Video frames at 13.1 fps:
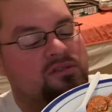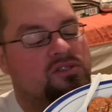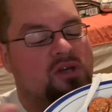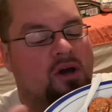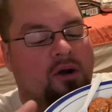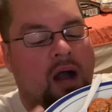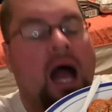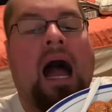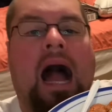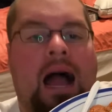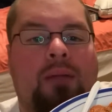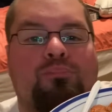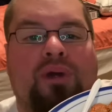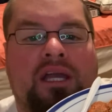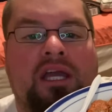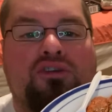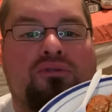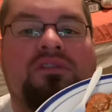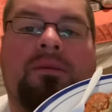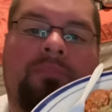So I'm bringing
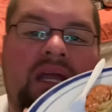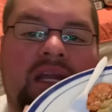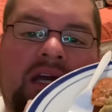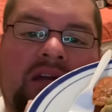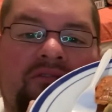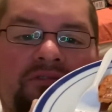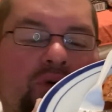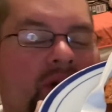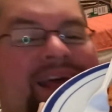you Dominican food.